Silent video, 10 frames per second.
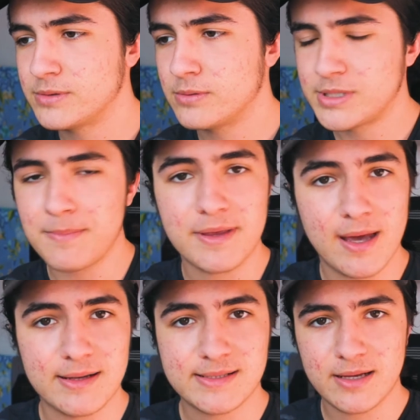something
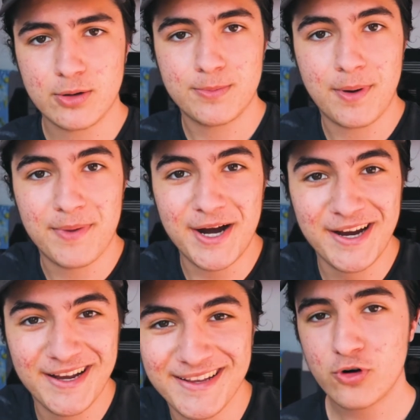else, I don't remember.
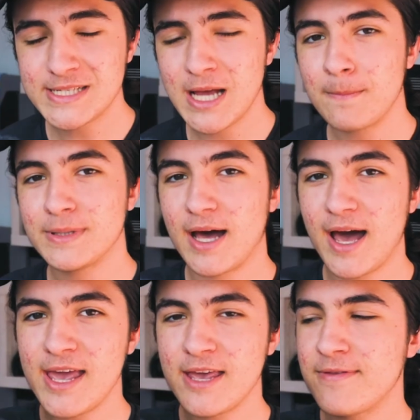For example,
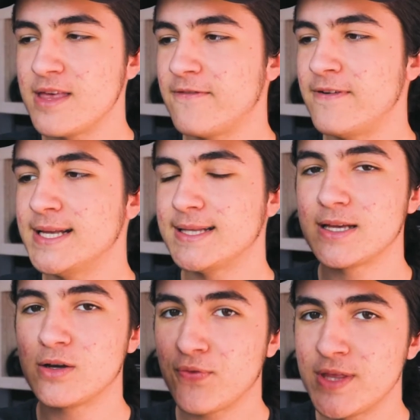I have the affiliate
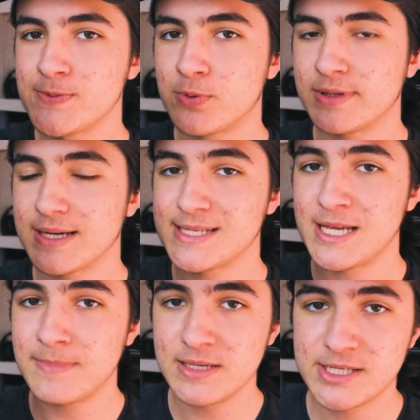link of these products
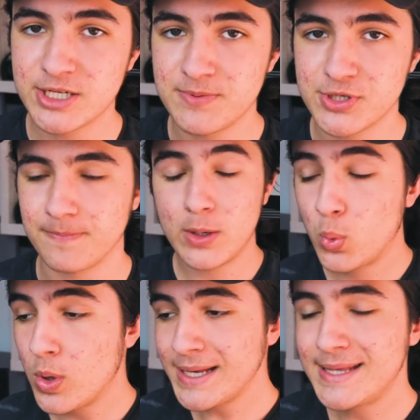in my description, and
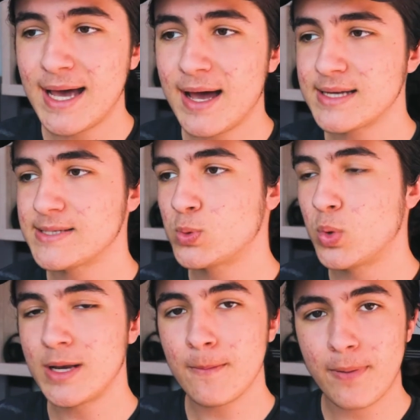what it does
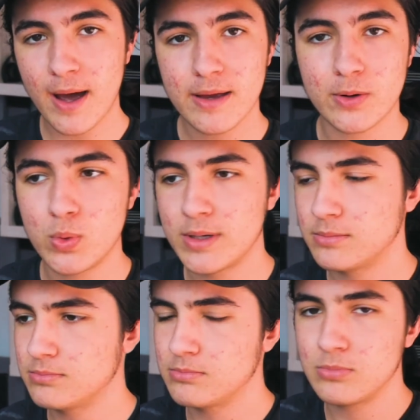when a buyer,
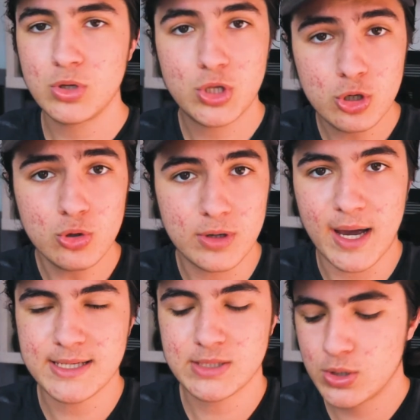when you
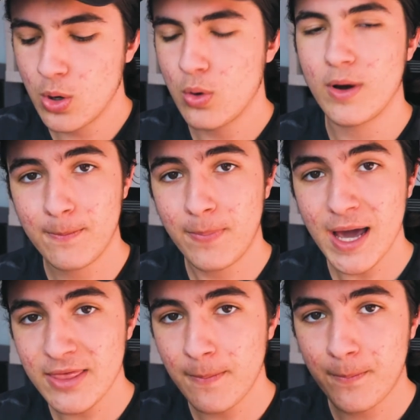guys go and
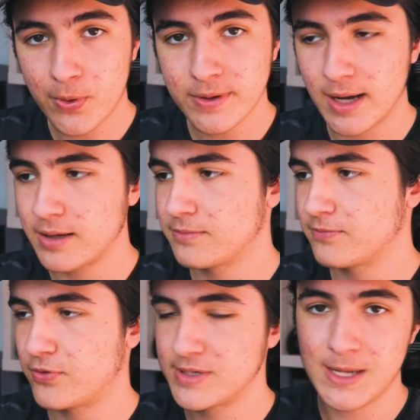buy that product,
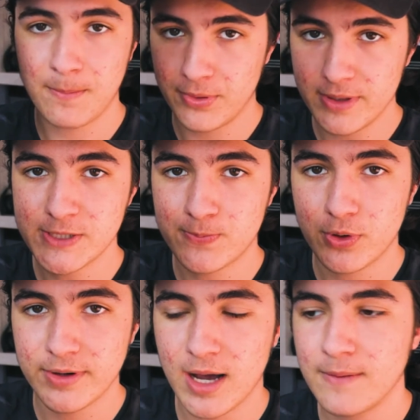for example this
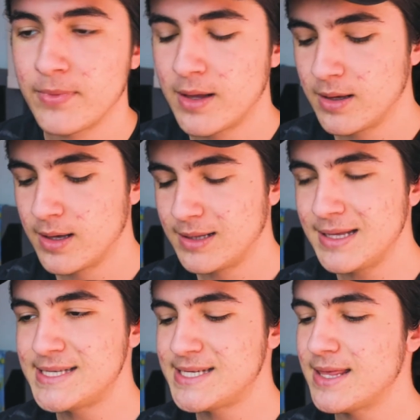product,
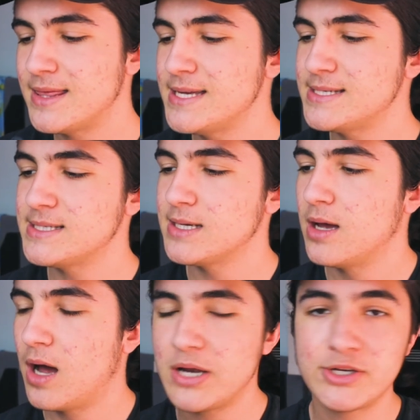let's say this is
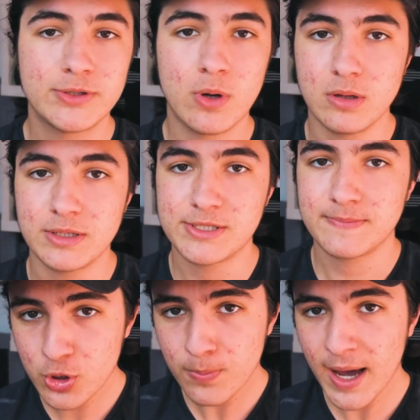$100.
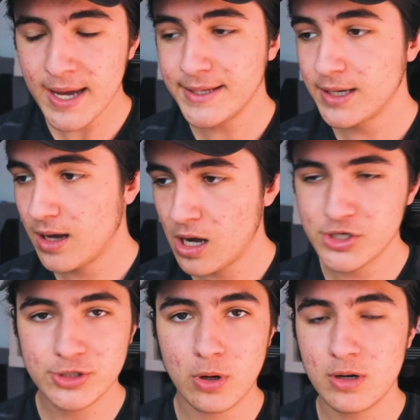You buy it,
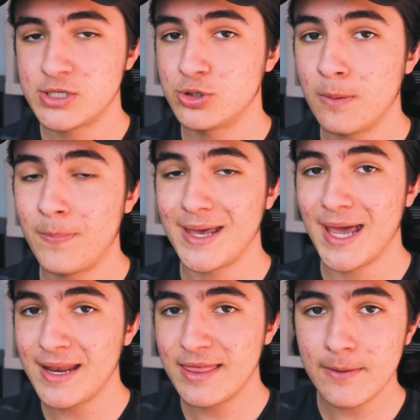$100, you don't pay
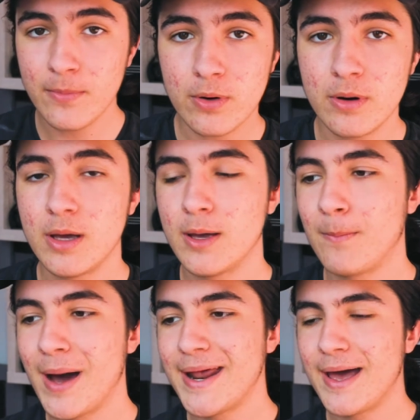anything more,
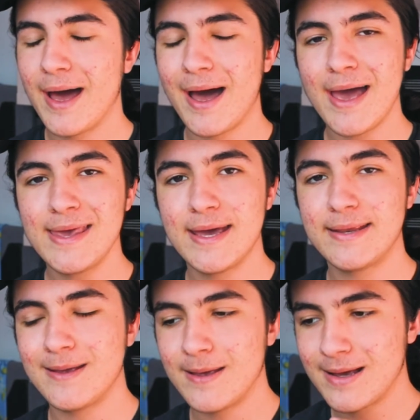but I
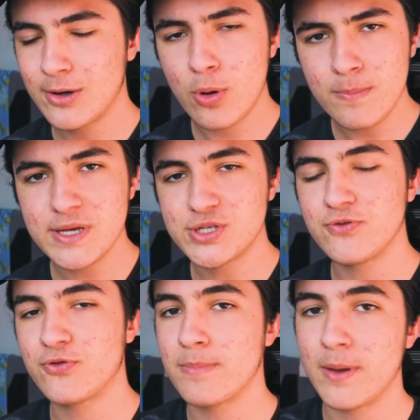get a commission
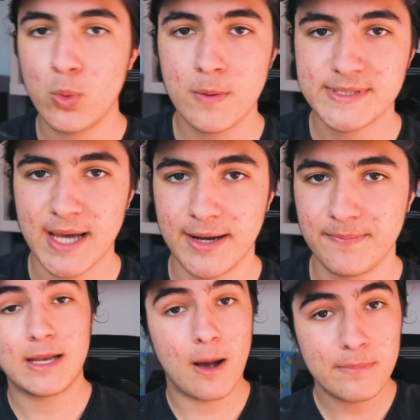from that website.
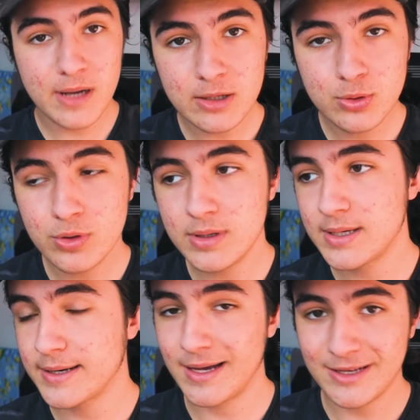And I'm not
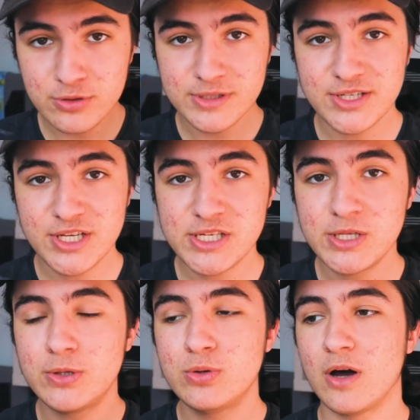doing, and I don't
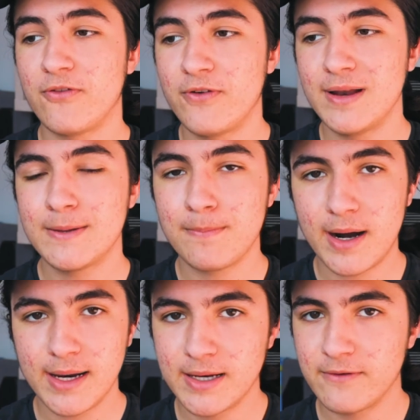suggest you to do affiliate
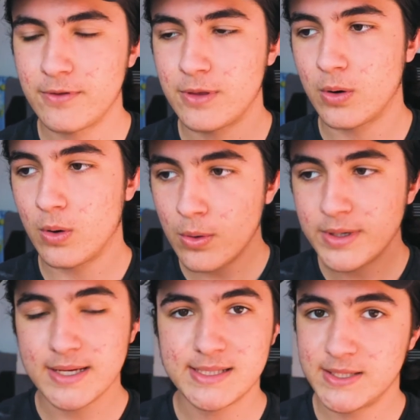marketing with your
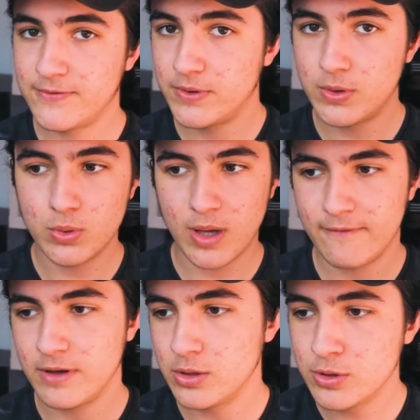audience if you
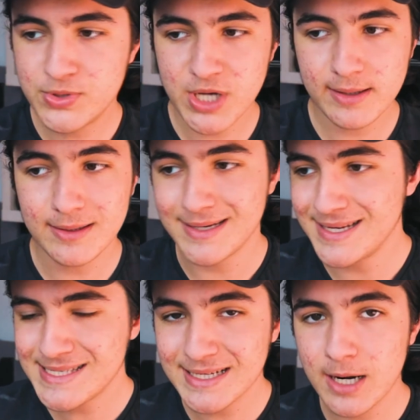have a YouTube channel and
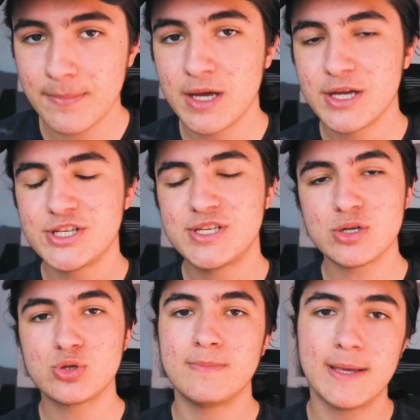Instagram
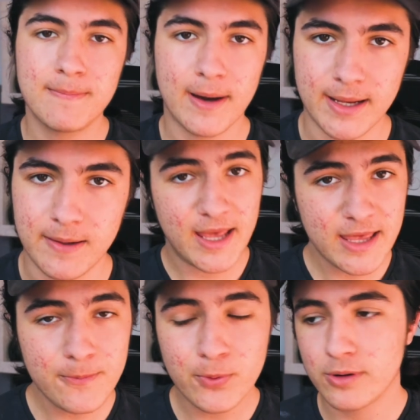just to make money.
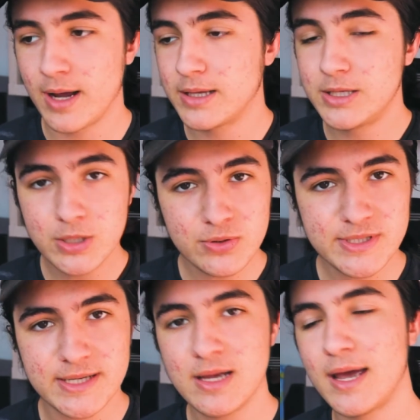Take the product,
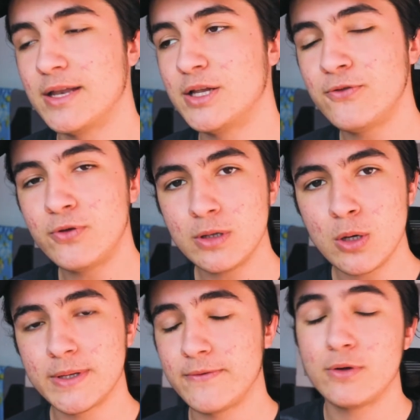use it, and if you
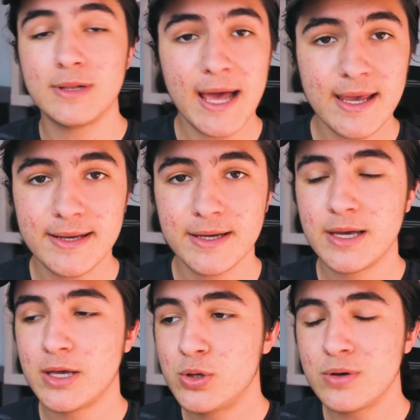love it, if you like it,
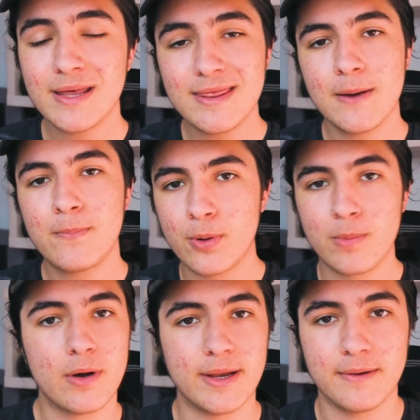you can then
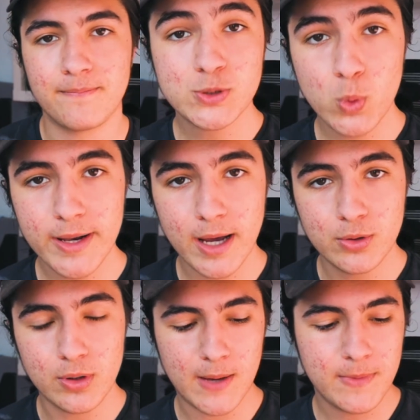promote it. That's what I
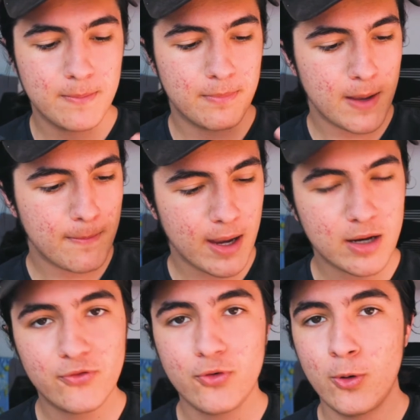do. I mean, my
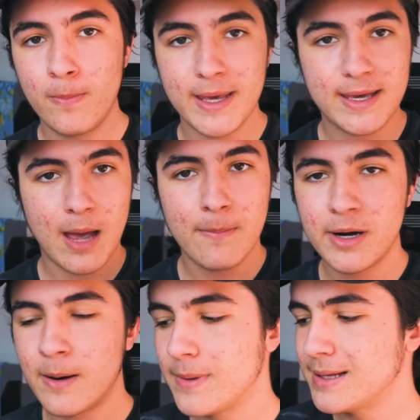microphone, my
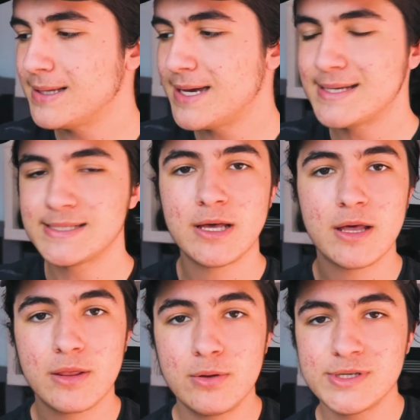camera, my lens,
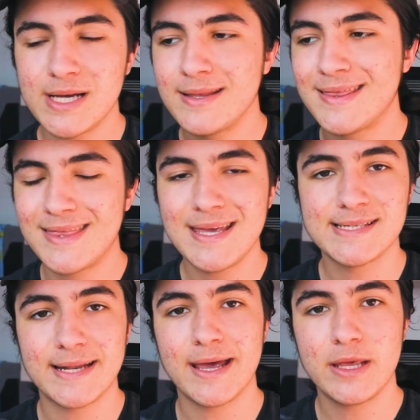those are the
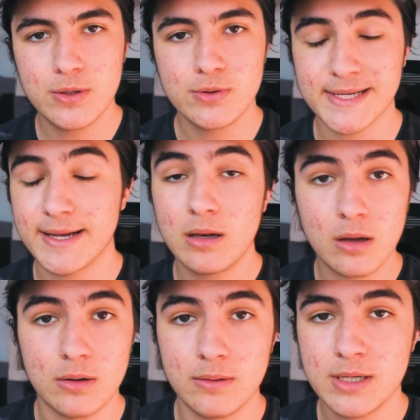things that I use and I
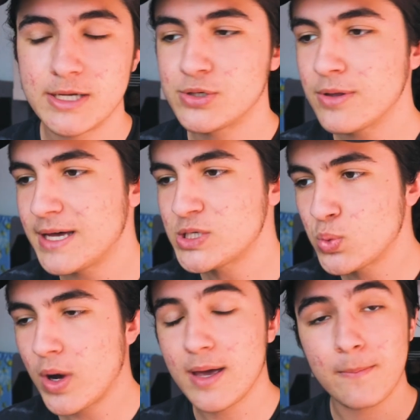love. So that's
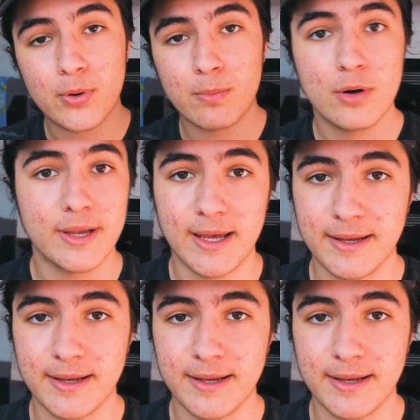why I'm promoting